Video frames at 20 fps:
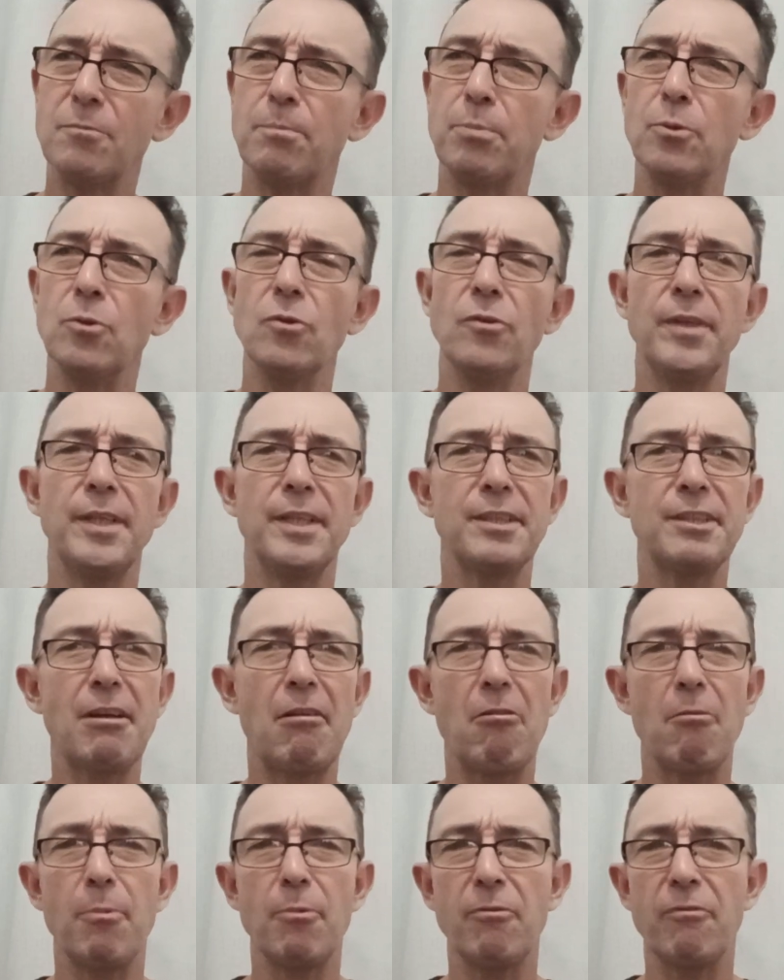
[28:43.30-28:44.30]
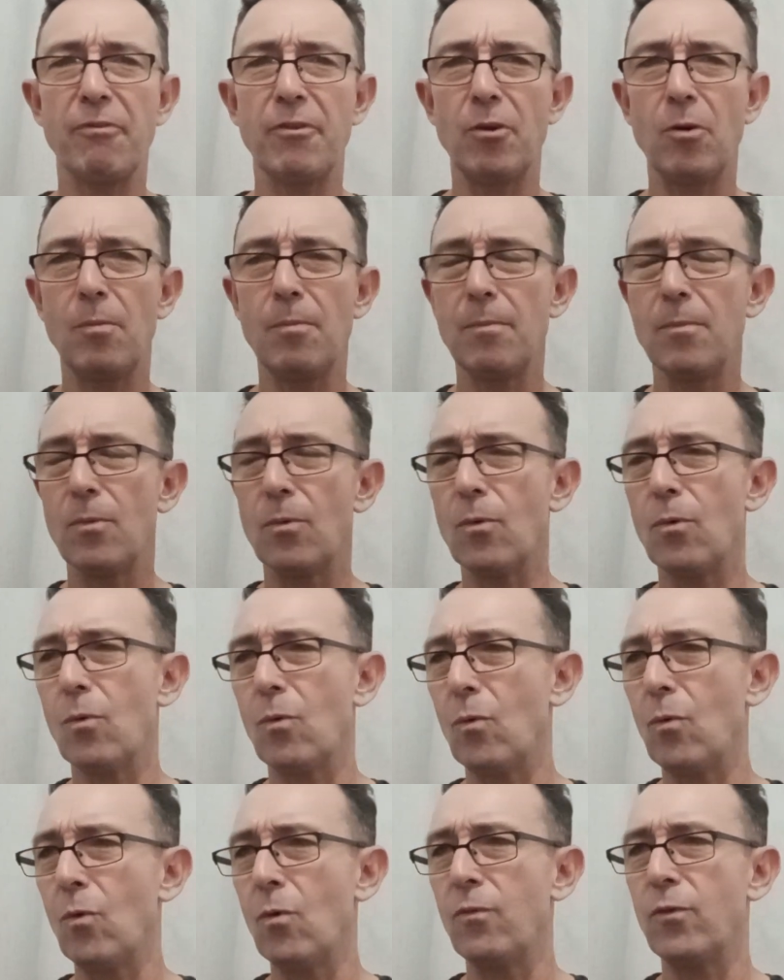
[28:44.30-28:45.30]
It's boring, terrible film,
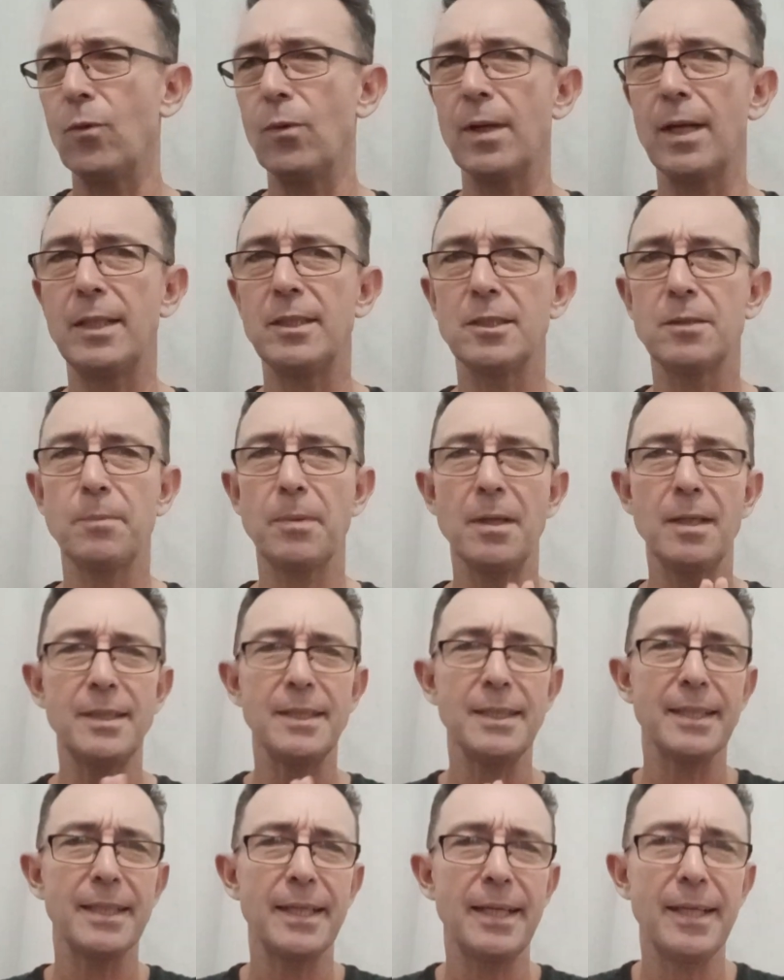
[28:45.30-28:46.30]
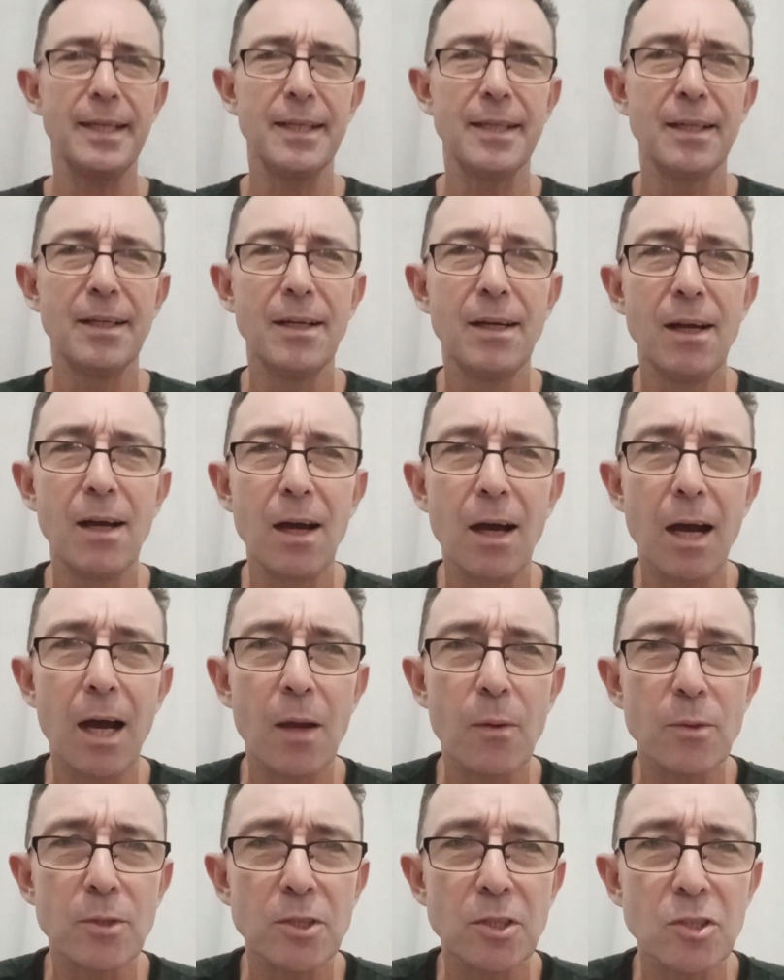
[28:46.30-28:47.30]
awful lunch, but I didn't care.
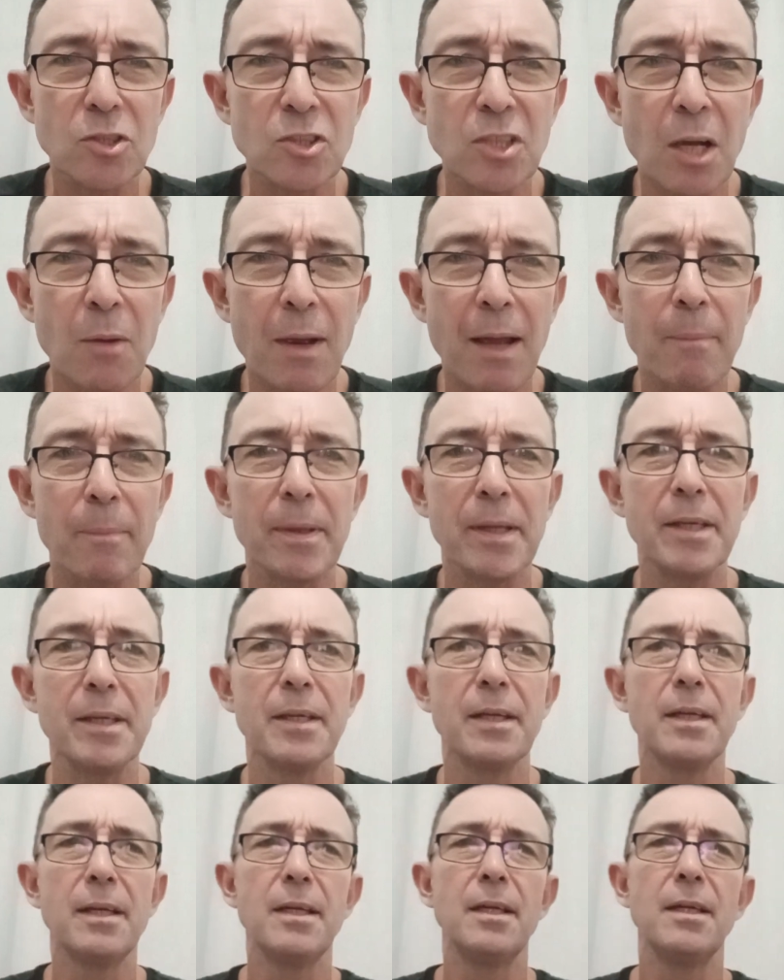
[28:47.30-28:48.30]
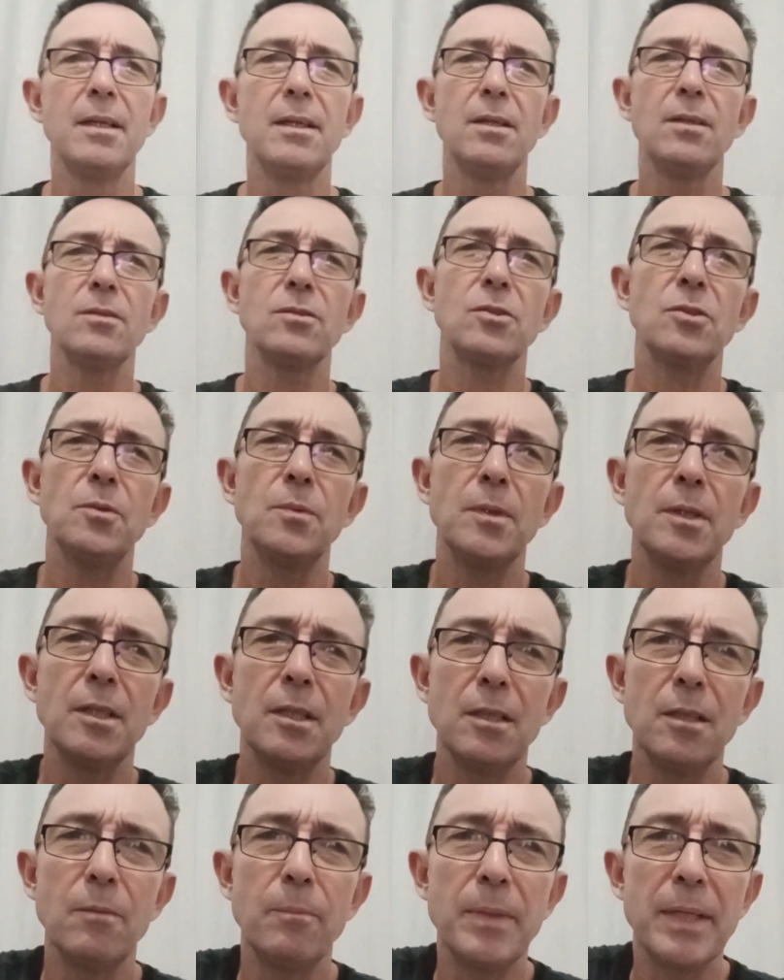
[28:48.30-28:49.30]
I was just so happy
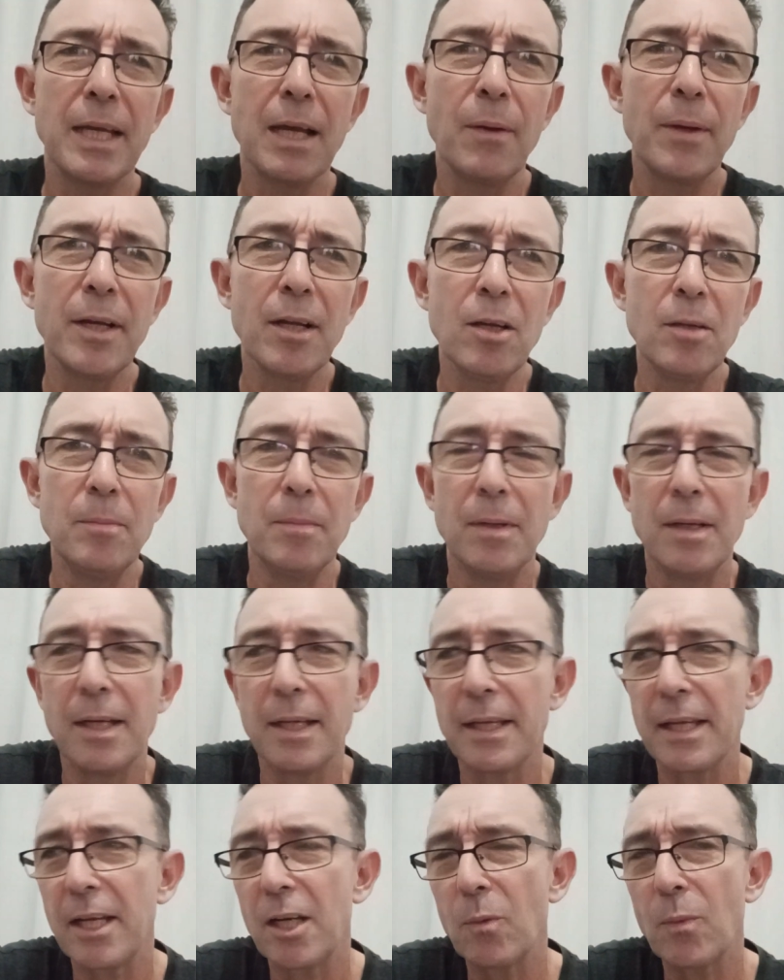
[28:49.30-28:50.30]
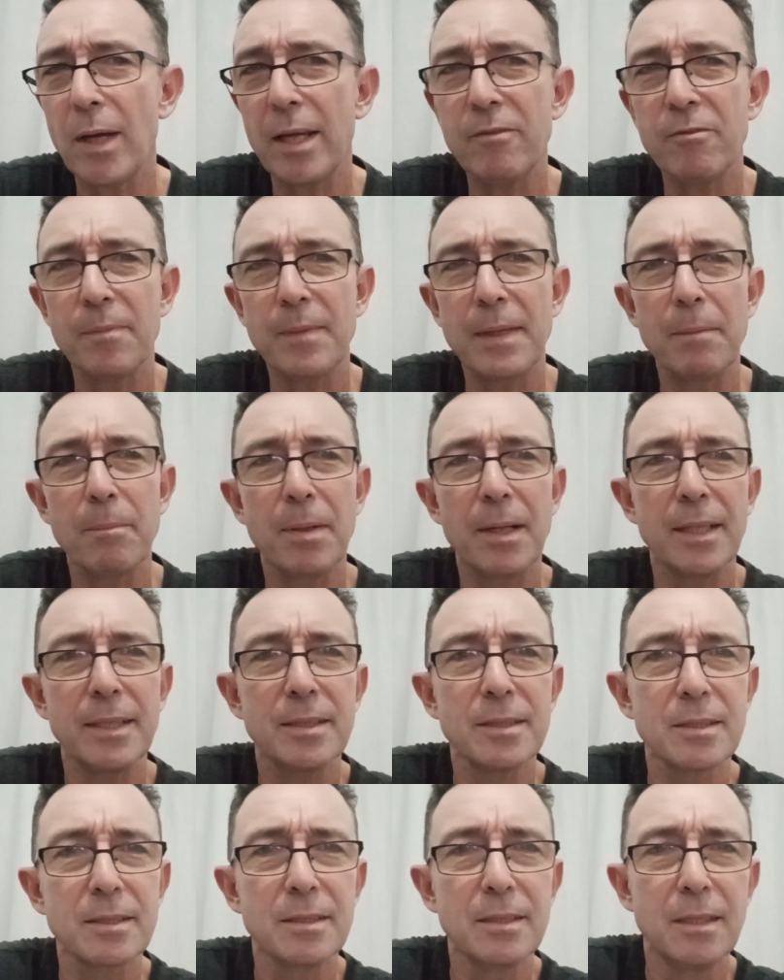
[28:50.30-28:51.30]
to be going home and getting away from that
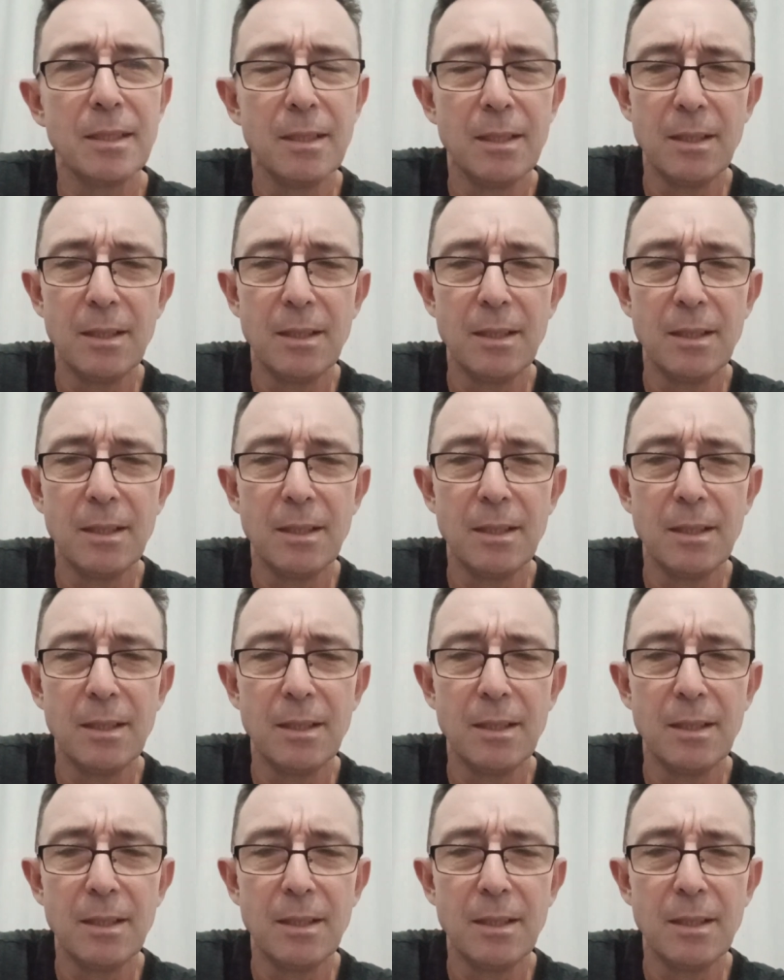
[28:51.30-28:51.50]
place.